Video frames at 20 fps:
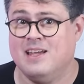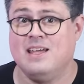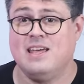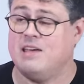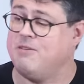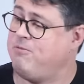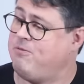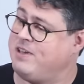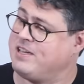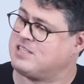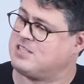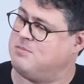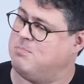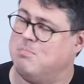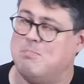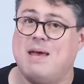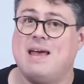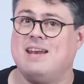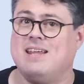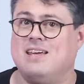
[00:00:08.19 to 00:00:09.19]
it fixed
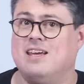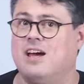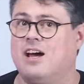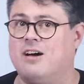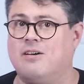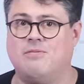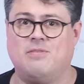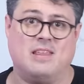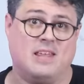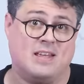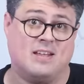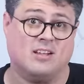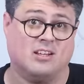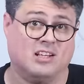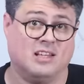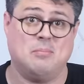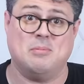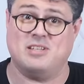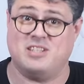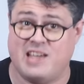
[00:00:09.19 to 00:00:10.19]
many of the
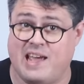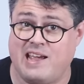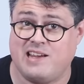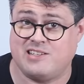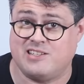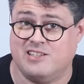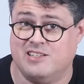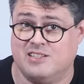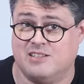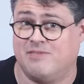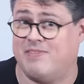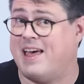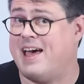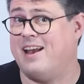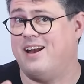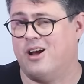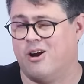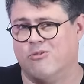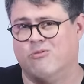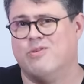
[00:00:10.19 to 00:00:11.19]
limitations of
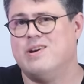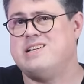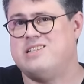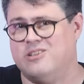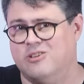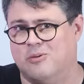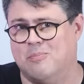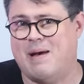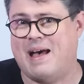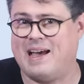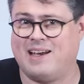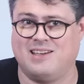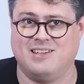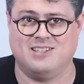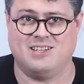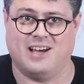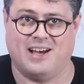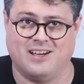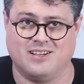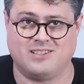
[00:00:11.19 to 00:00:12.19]
that original
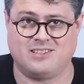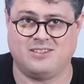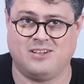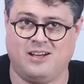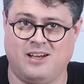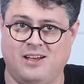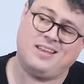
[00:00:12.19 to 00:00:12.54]
Macintosh,